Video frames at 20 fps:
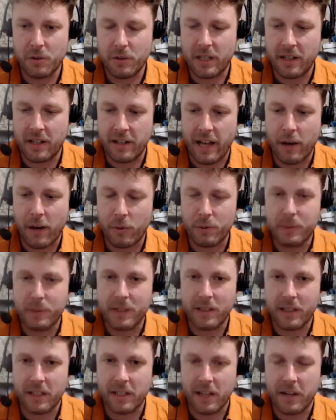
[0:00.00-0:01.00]
then that will be
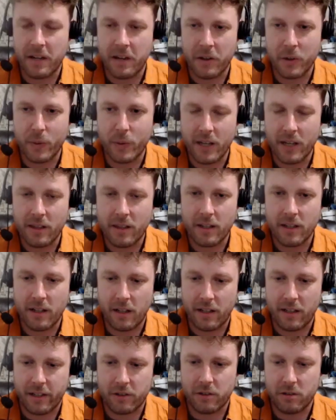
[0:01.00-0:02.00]
like another way that
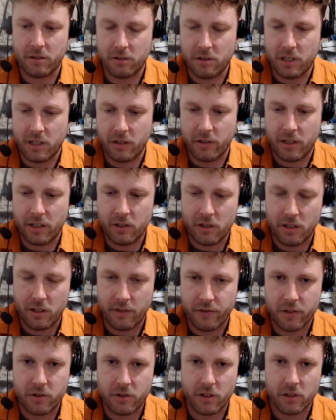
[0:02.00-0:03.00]
electrical generation
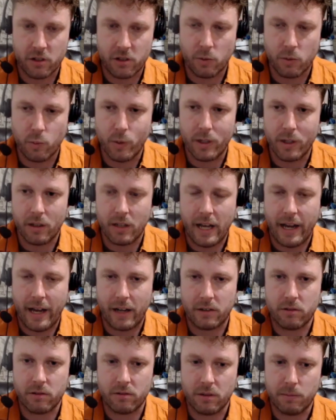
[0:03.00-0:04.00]
infrastructure will
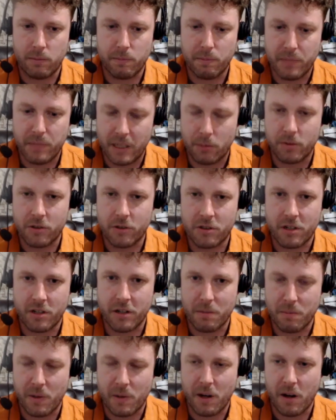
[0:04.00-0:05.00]
actually be able to
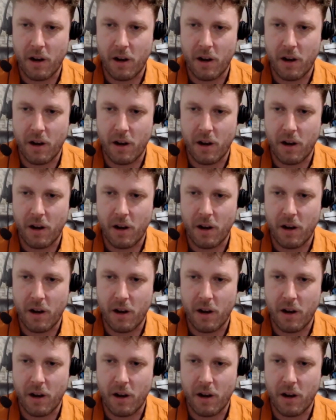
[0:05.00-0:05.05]
start